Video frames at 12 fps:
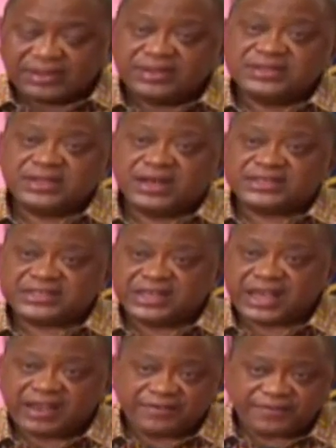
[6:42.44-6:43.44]
He's
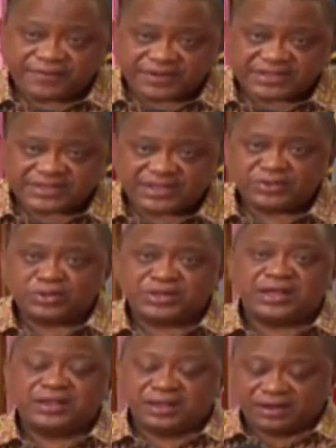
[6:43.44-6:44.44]
asking every single
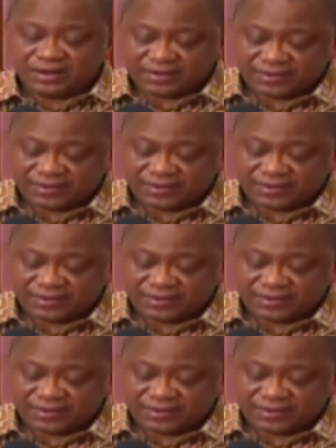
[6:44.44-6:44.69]
Kenyan